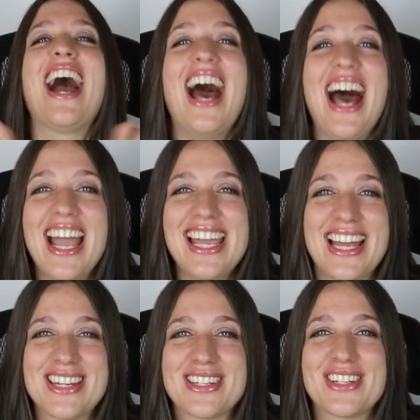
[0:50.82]
I
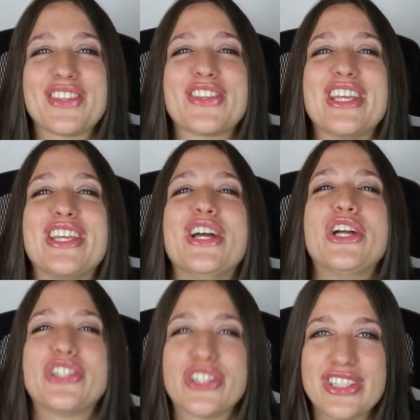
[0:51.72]
entered the
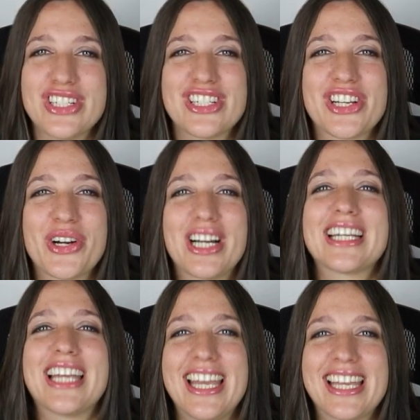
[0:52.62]
Jersey Shore
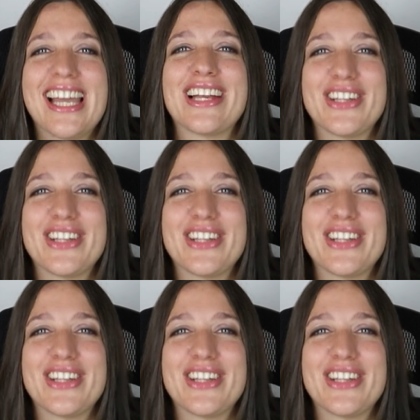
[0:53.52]
Cake and